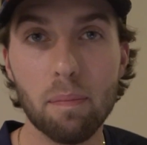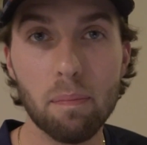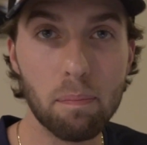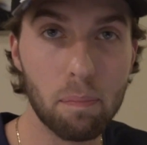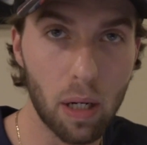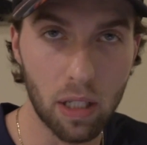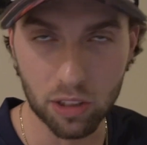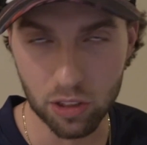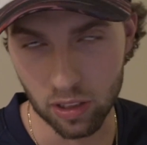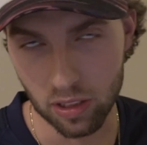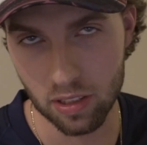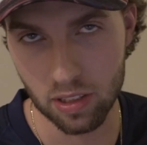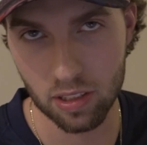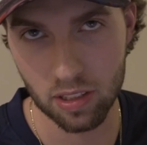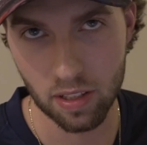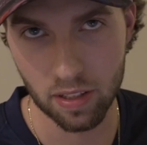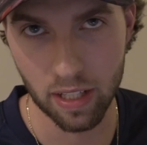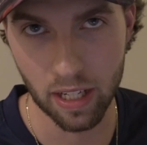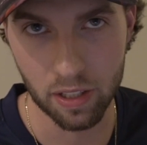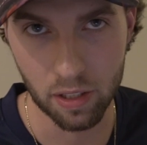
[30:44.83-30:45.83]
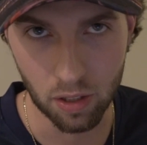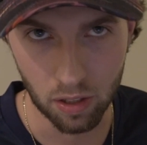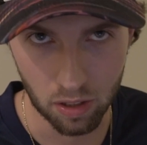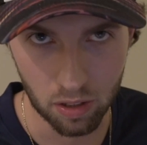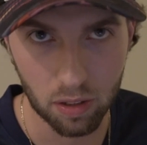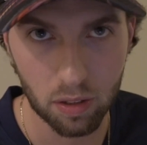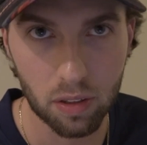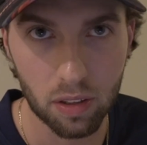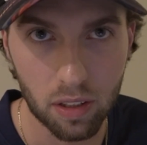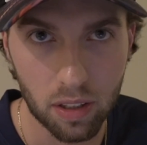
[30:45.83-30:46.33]
budgets that
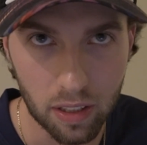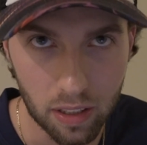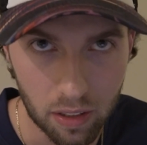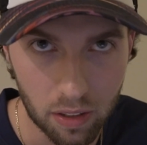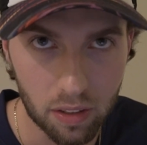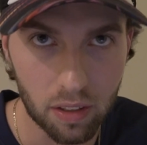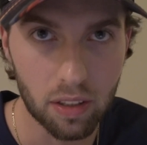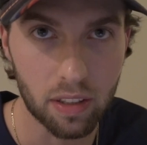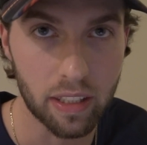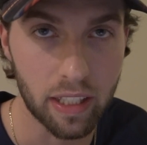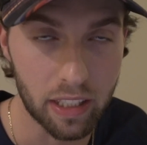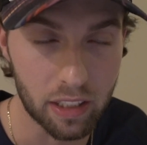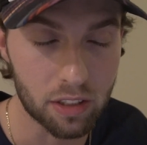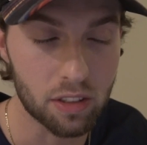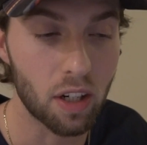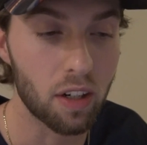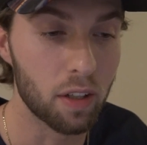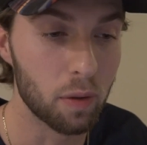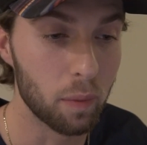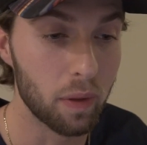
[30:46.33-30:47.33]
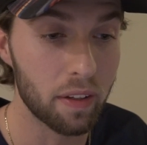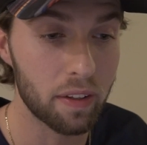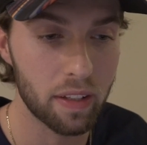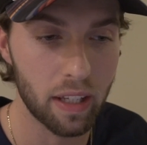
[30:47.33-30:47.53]
you're getting started with?